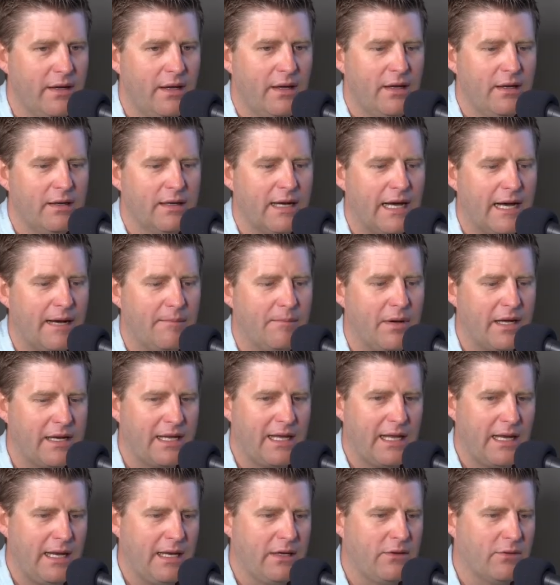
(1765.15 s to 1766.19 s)
Like, uh, but
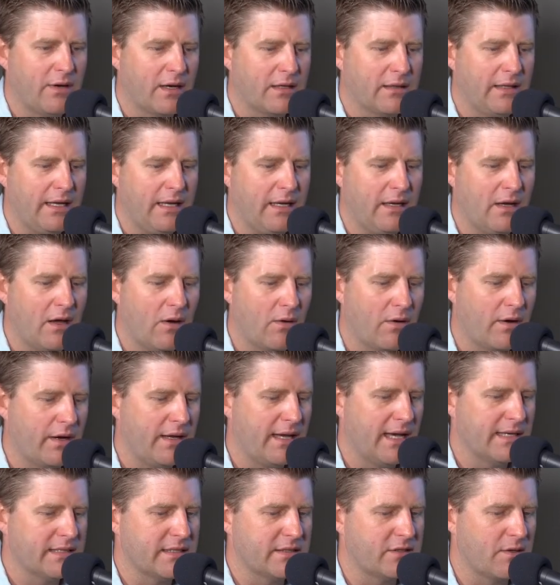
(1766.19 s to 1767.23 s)
getting to a clean on. no or
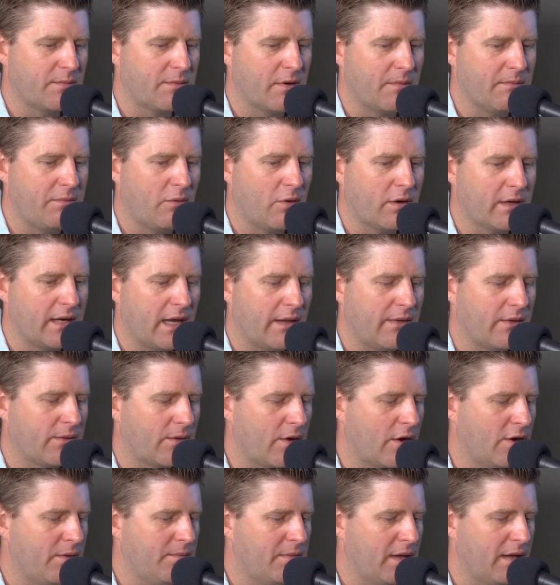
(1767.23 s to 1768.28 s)
yes is super important down the
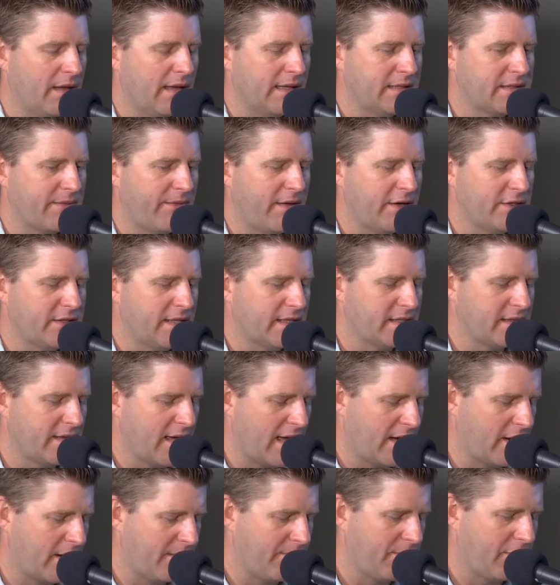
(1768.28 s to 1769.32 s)
road. But let's finish this
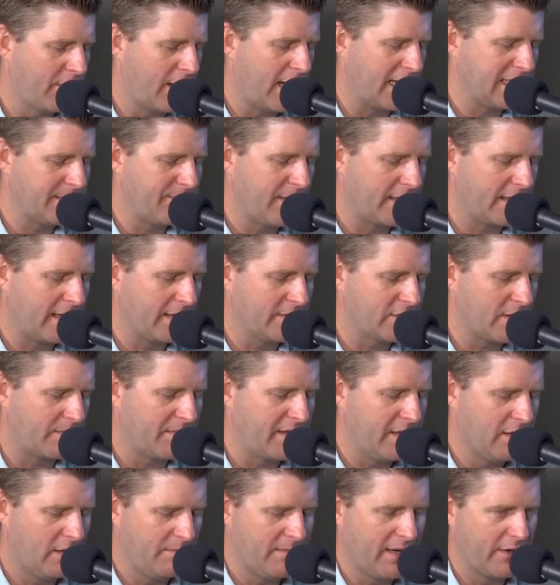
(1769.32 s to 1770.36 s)
thought on prospecting. So I'm
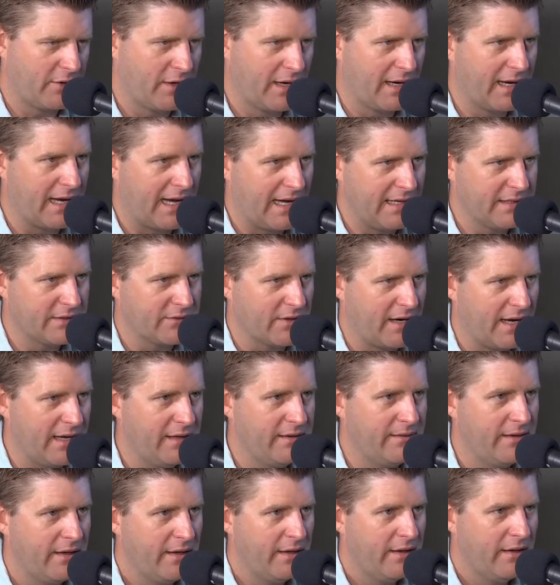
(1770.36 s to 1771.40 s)
killing my green guys, right?
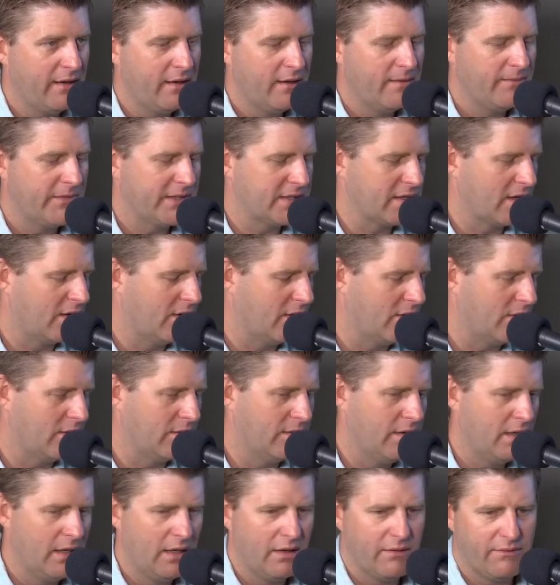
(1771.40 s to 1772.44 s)
Yeah.
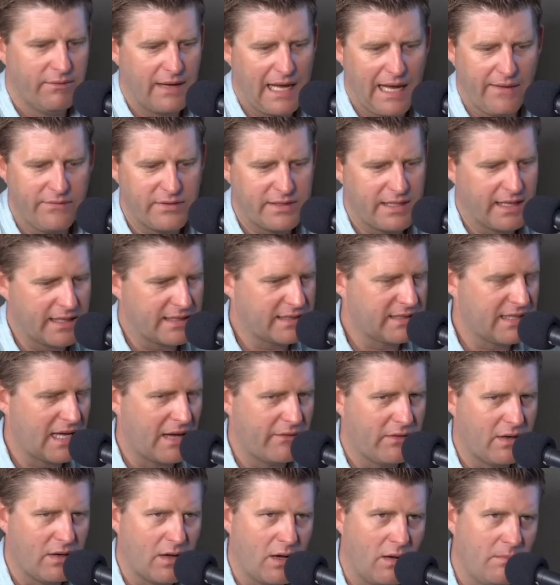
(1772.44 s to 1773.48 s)
So five, six,
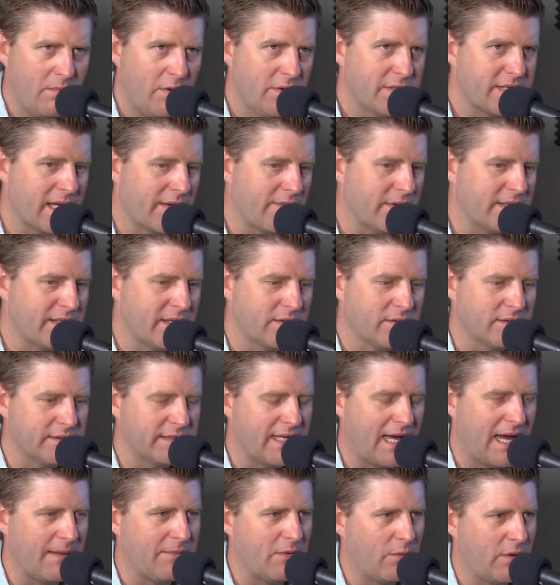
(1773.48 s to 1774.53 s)
seven, almost every single
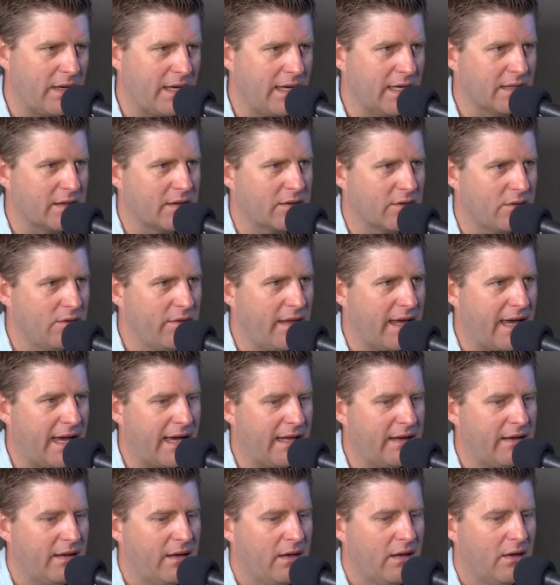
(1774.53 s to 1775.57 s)
time that we get through
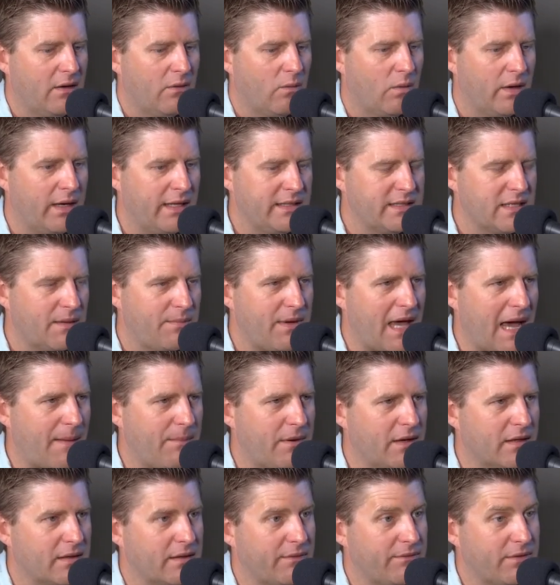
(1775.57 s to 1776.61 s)
that, what ends up
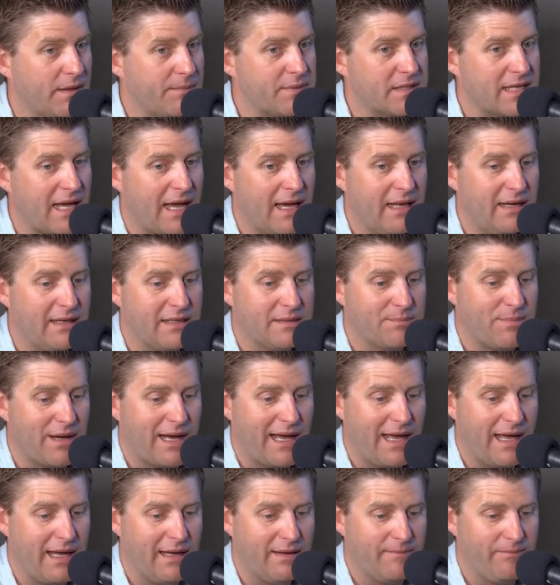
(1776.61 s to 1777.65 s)
happening on the flip side is
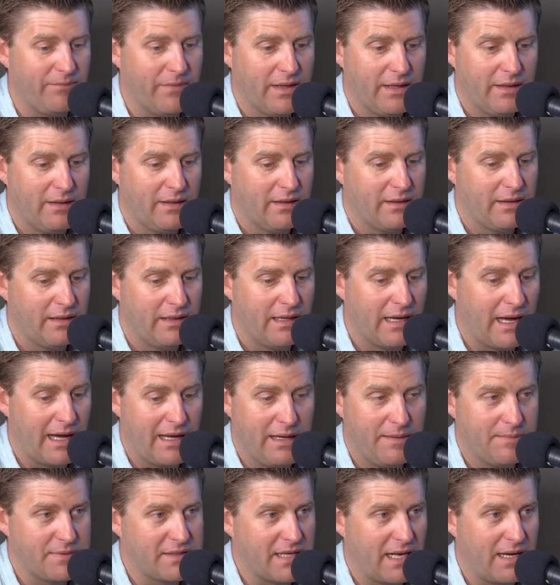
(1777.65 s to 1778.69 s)
by, you know, I
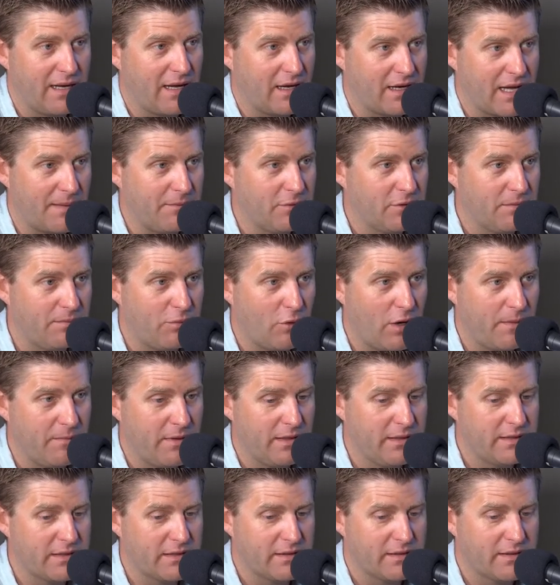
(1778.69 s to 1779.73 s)
end up setting a couple
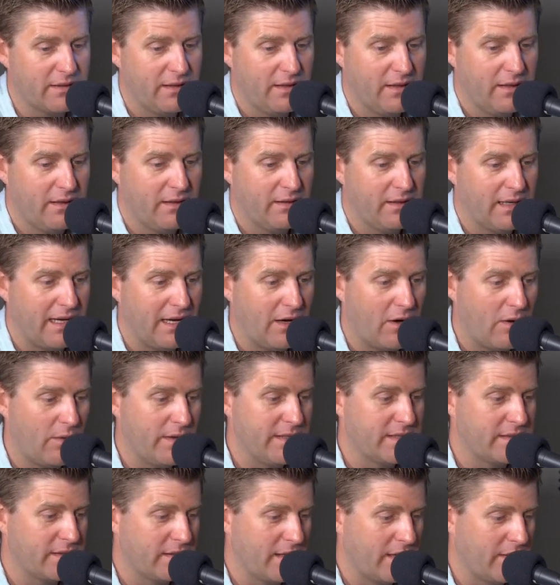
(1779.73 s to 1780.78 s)
appointments. I
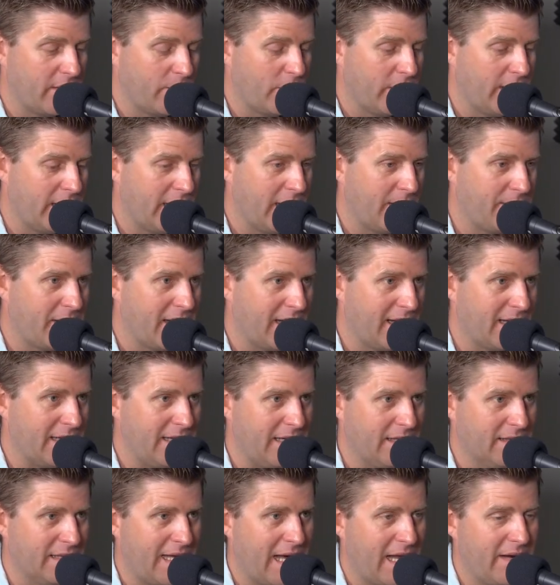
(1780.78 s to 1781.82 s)
always would end up getting a
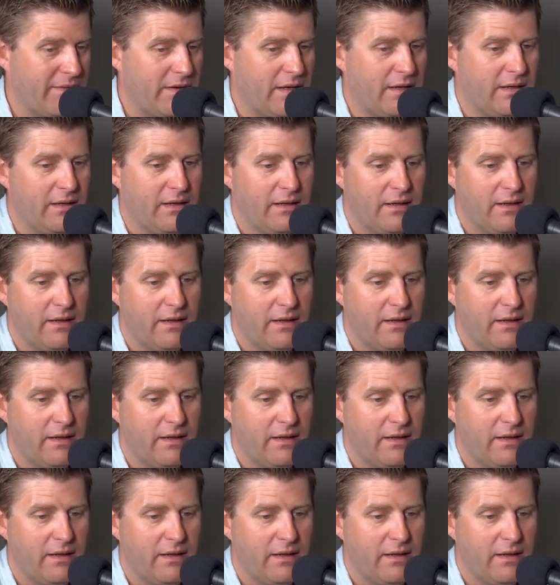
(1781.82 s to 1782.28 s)
deal out of it.